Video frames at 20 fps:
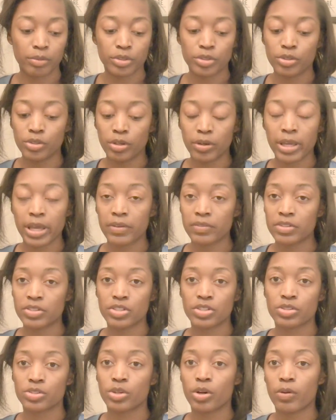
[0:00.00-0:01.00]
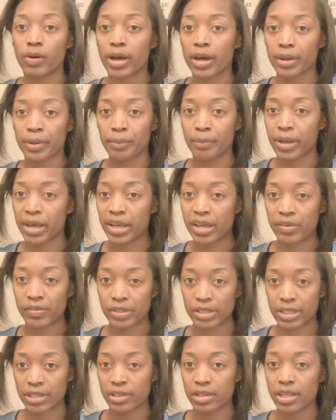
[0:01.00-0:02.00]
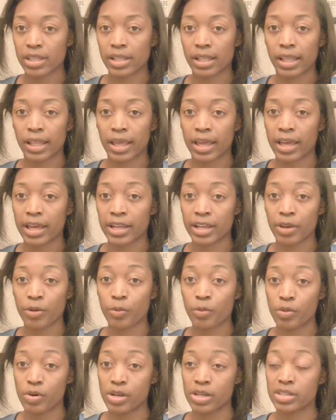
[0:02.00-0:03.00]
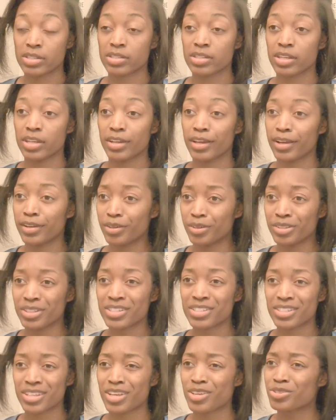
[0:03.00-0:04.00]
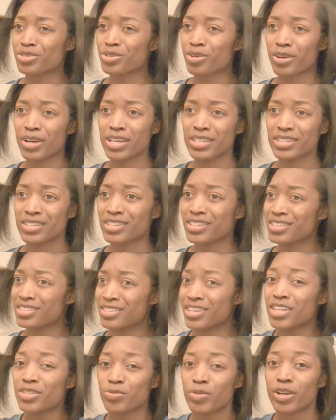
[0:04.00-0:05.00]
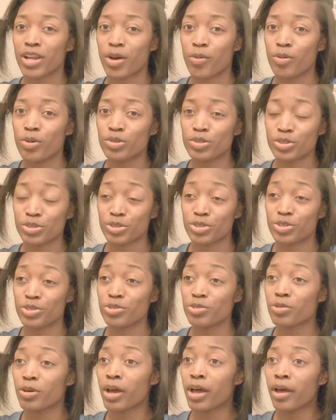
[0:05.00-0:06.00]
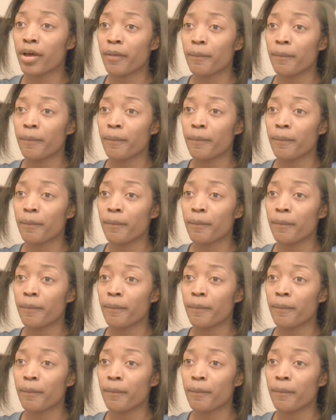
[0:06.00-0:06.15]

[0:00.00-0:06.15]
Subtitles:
you don't have to just go out and buy everything in the line at once. And I know that sounds crazy because that's what I want you to do.